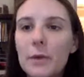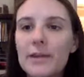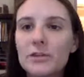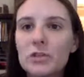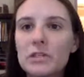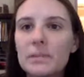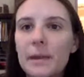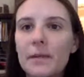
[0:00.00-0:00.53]

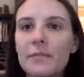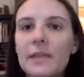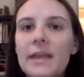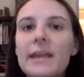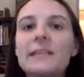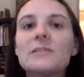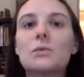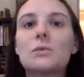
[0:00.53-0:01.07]
questions about
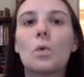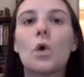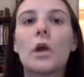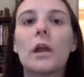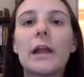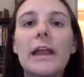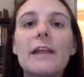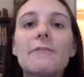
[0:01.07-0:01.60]
this,
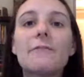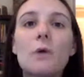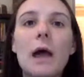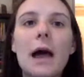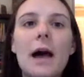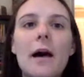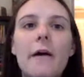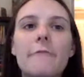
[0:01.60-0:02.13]
or if you
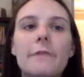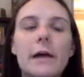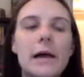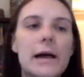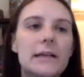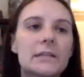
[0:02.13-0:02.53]
have